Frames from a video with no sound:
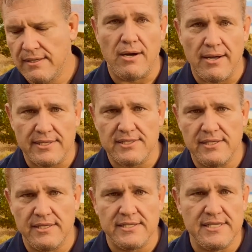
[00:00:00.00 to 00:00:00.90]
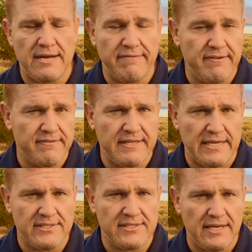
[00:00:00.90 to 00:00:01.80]
Honestly, there's not a 5th
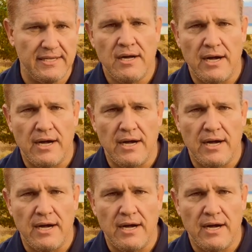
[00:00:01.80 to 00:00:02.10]
downside.